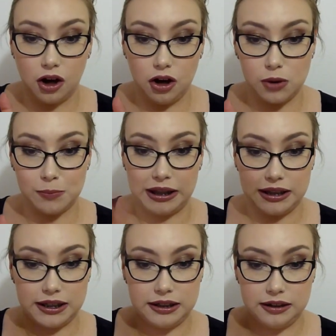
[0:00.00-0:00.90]
on my
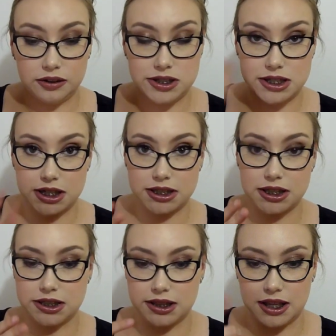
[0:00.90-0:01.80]
lid, dust
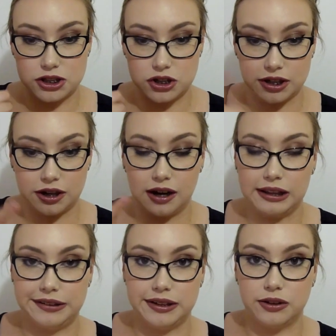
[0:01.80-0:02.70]
it under the lash line,
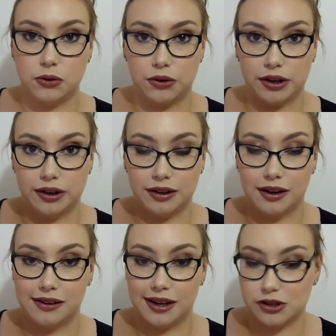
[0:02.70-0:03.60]
highlight the inner corner.
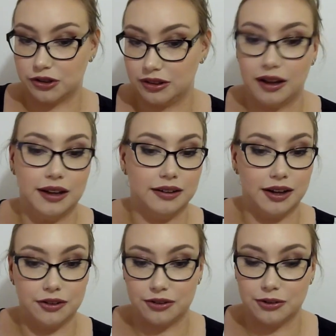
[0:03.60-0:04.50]
I don't line,
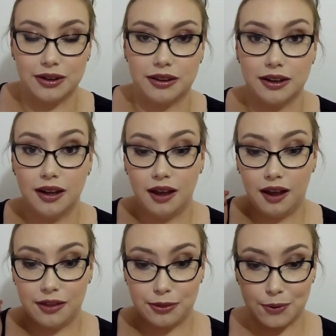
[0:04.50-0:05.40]
I don't do anything.
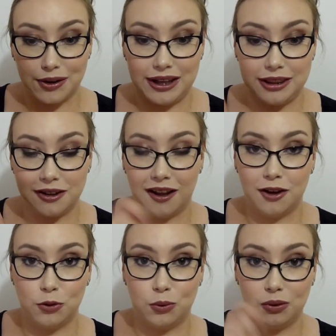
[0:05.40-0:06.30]
Throw
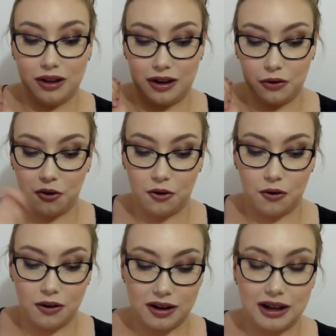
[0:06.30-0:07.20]
either Hoola
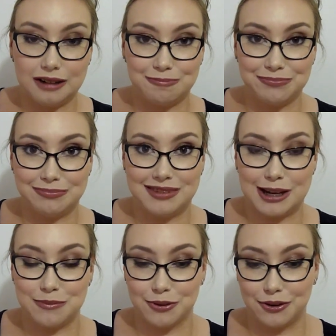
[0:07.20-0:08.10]
or
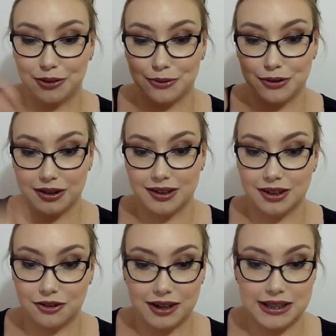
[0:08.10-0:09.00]
deep through the
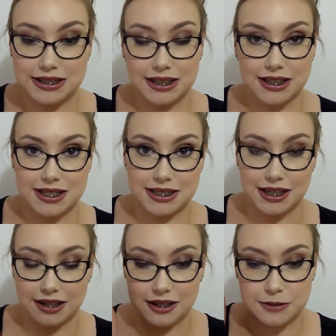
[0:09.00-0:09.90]
crease, and that's
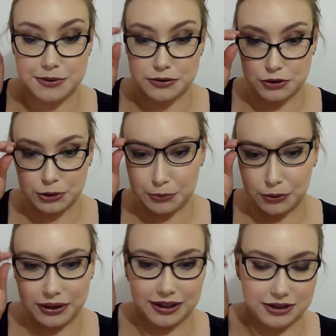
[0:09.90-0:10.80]
it. It's been super
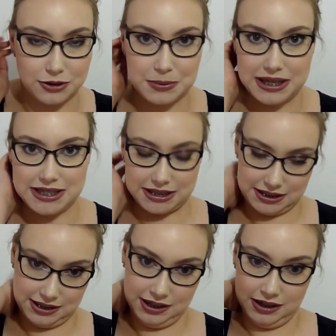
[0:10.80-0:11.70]
quick and super easy